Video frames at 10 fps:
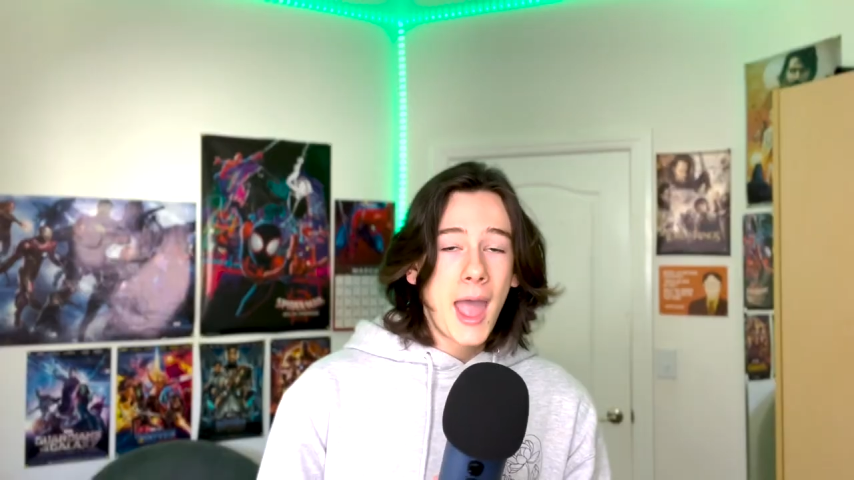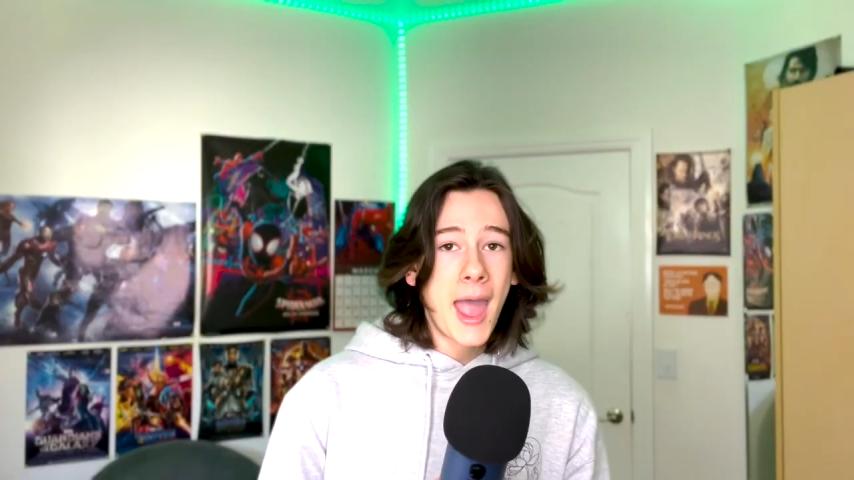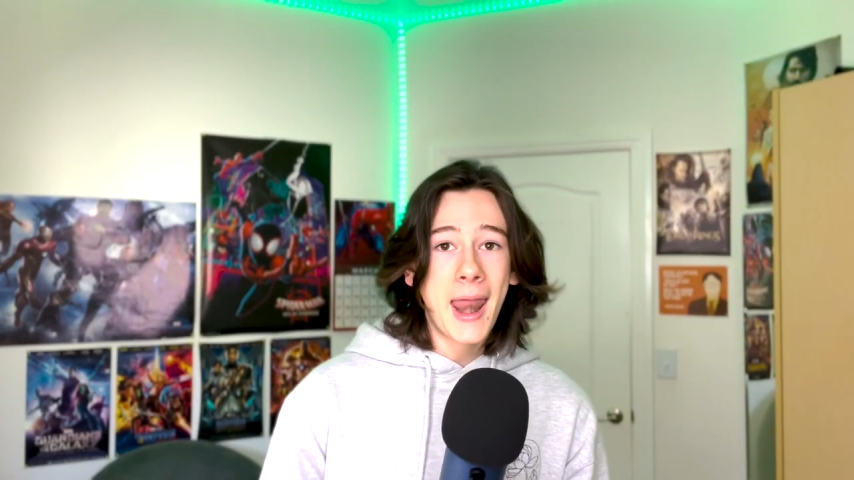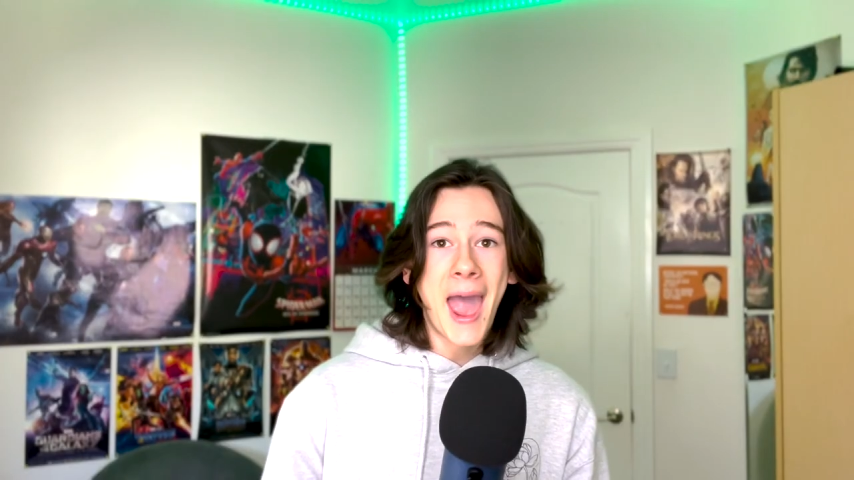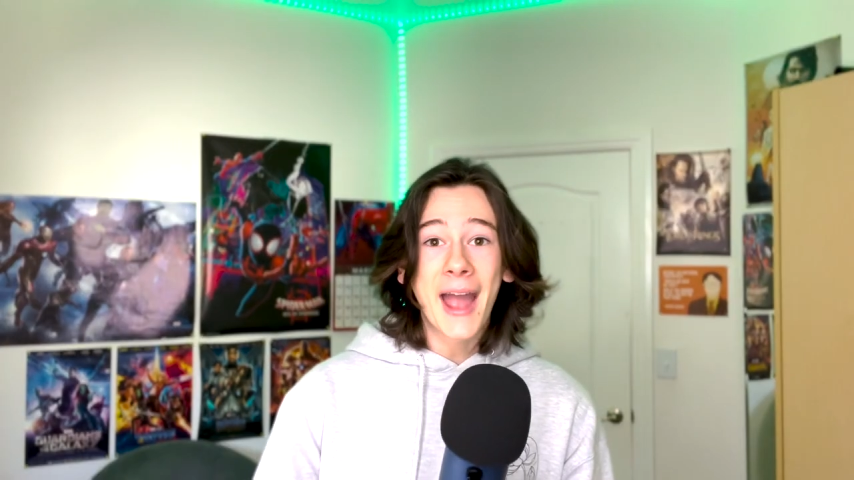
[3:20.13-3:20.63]

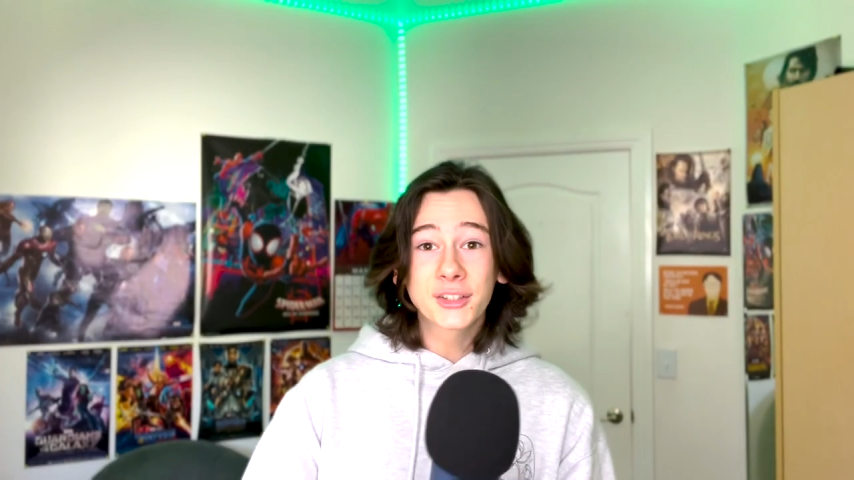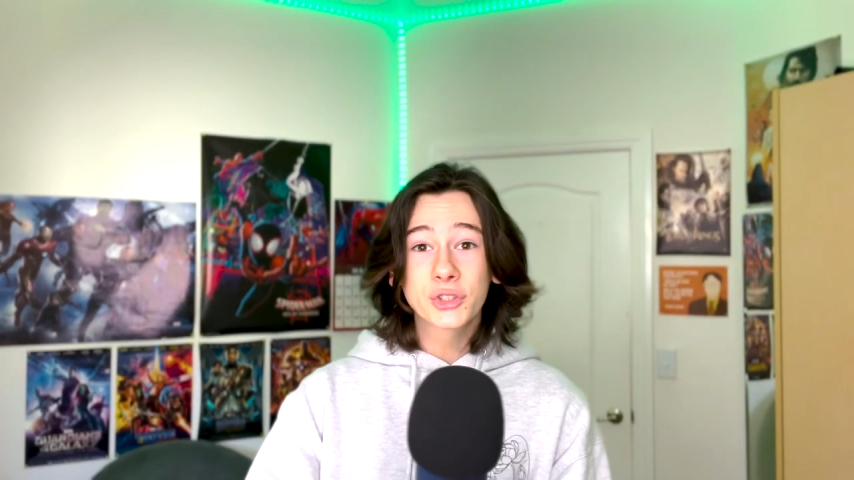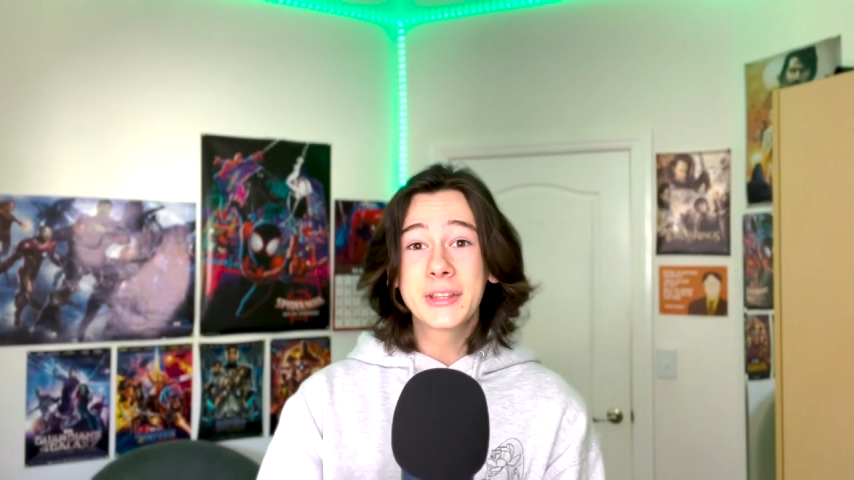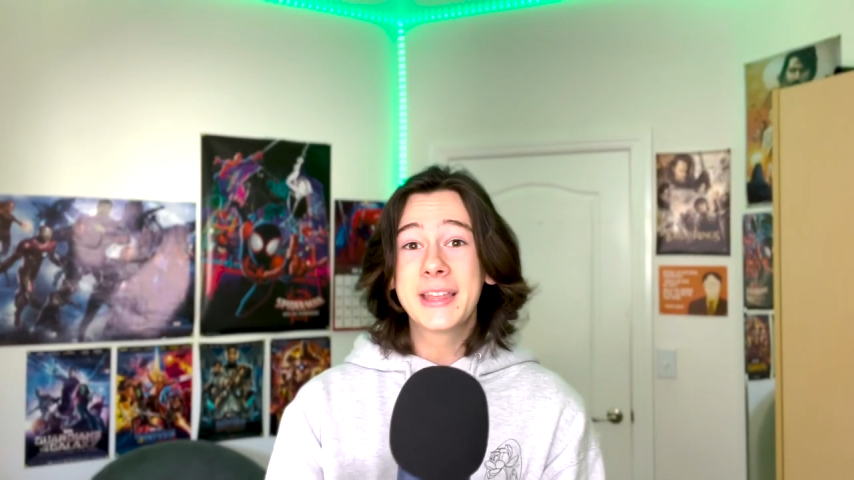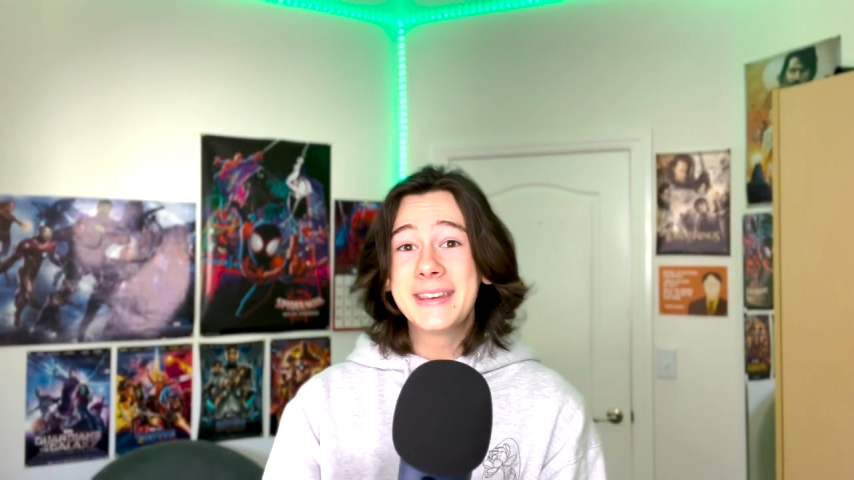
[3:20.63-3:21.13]
And
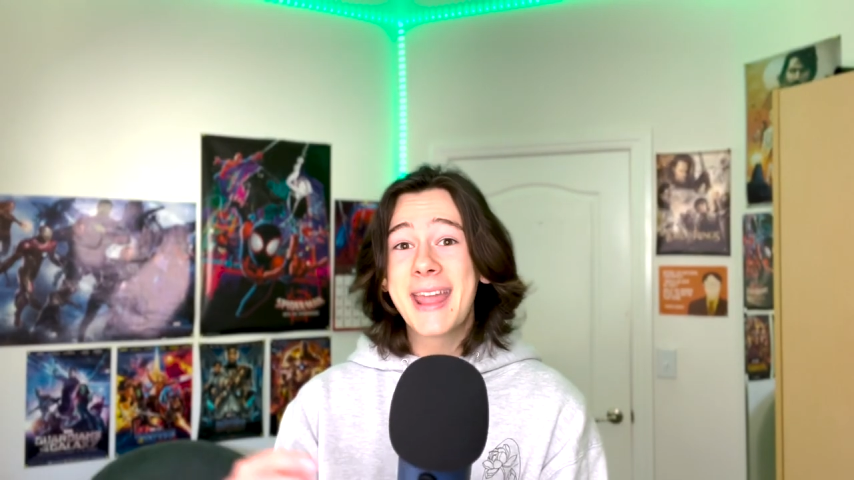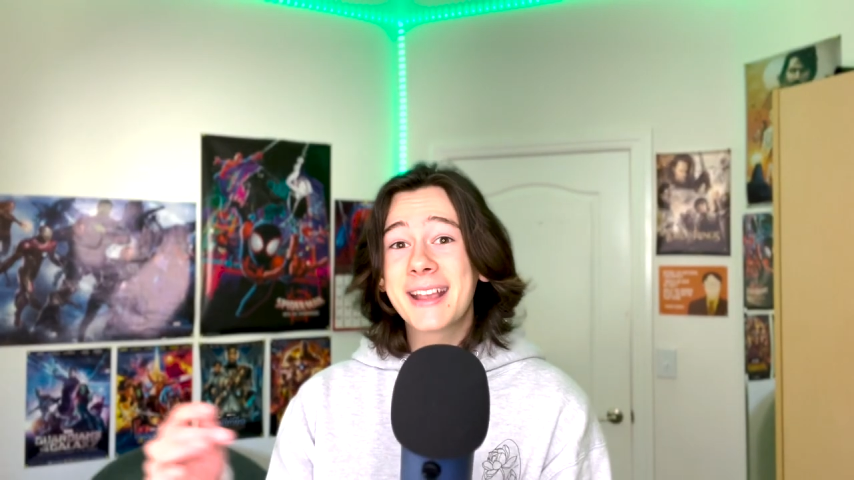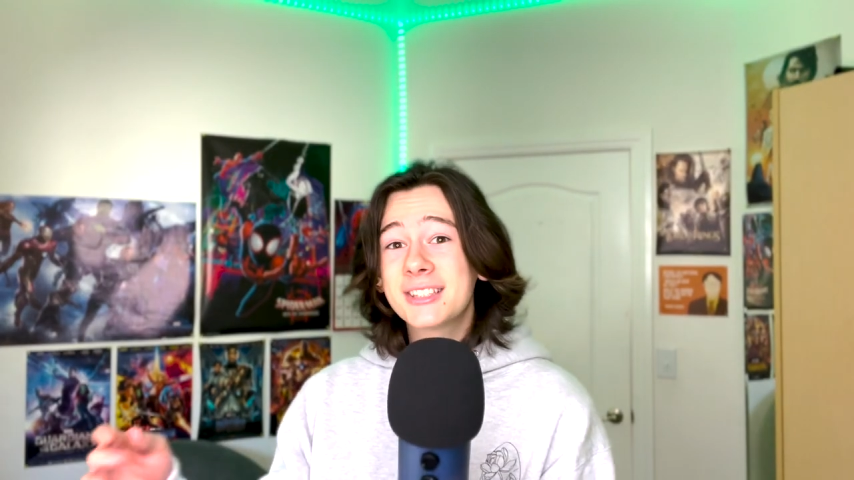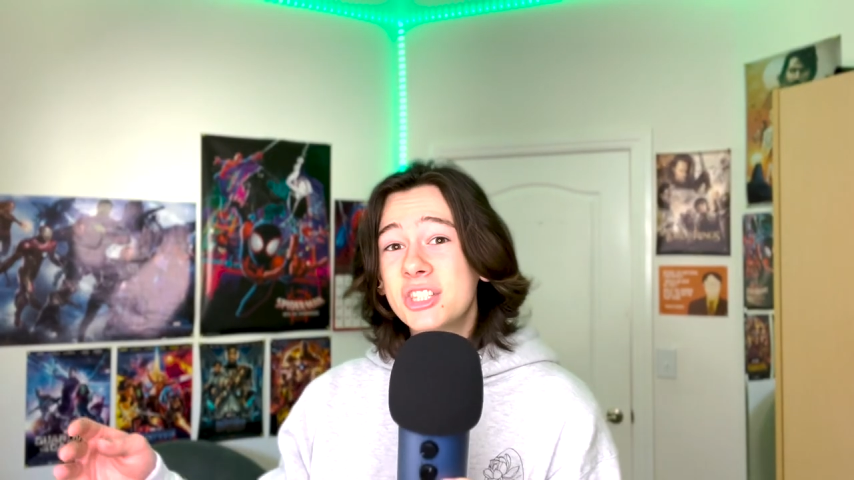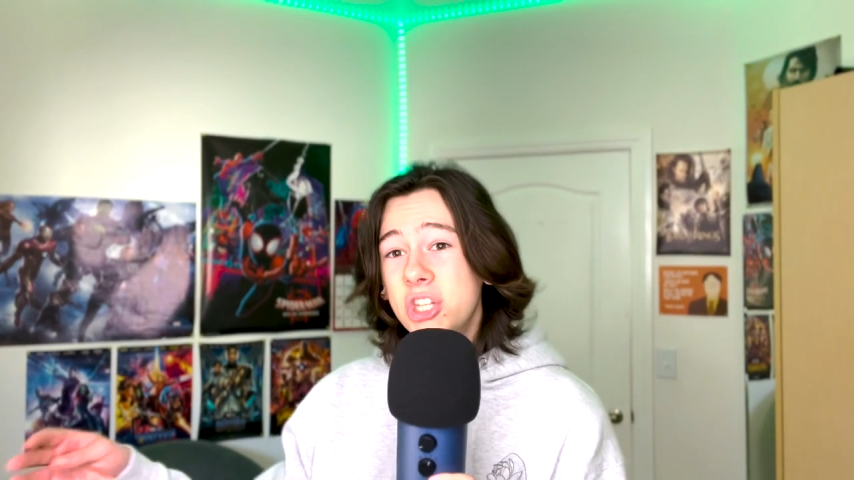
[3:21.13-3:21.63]
actually, the
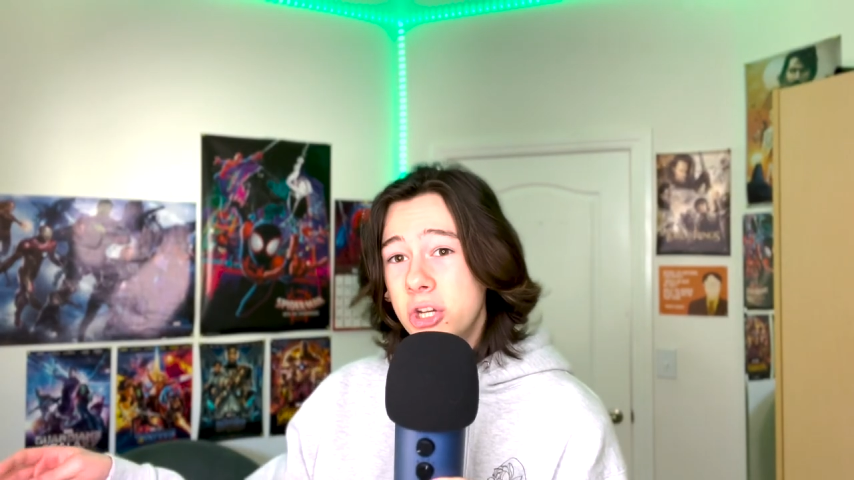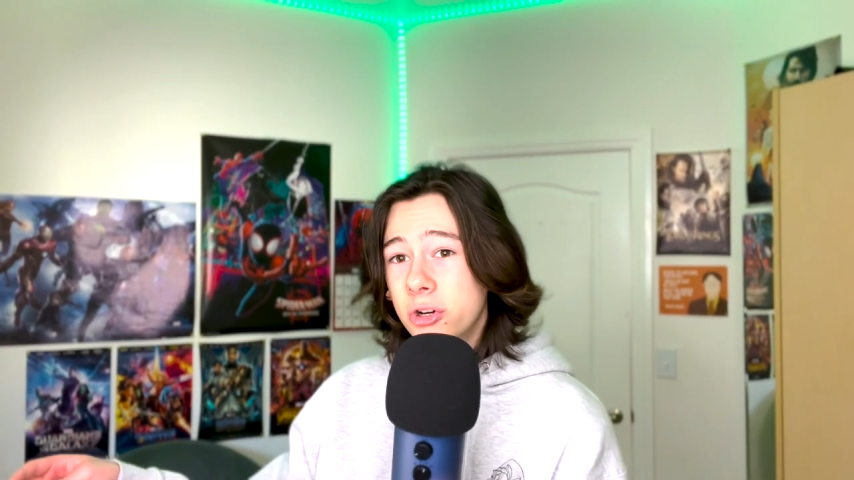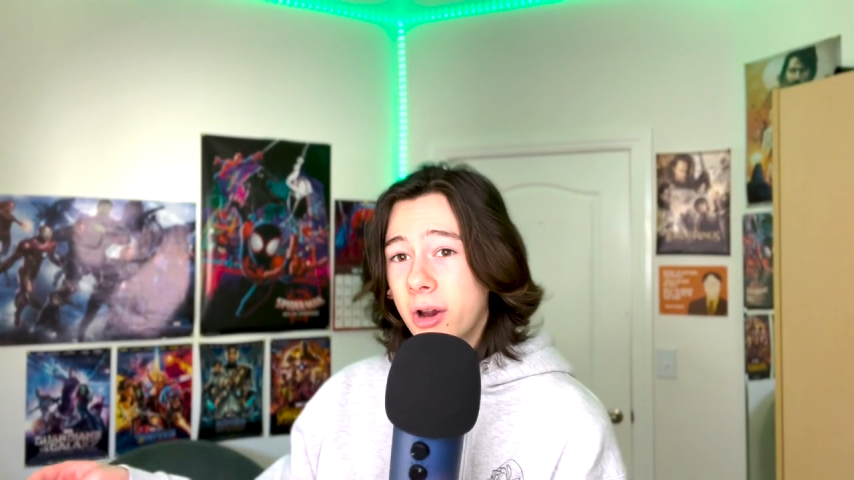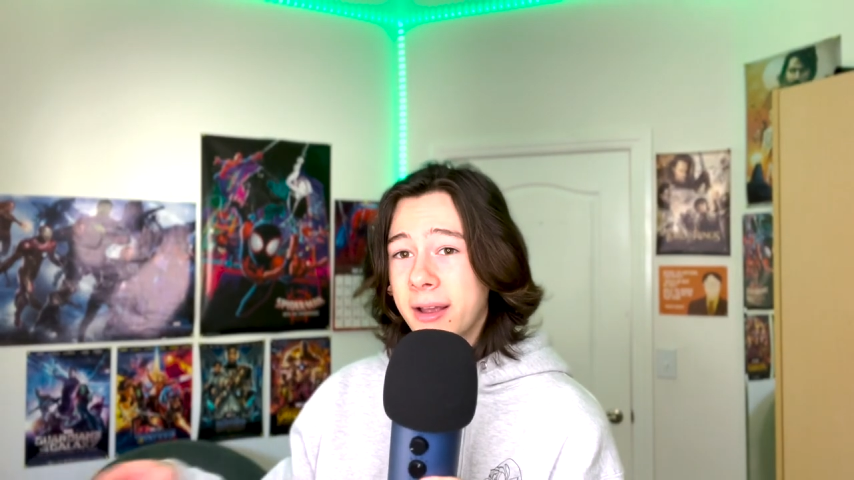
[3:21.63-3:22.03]
next year,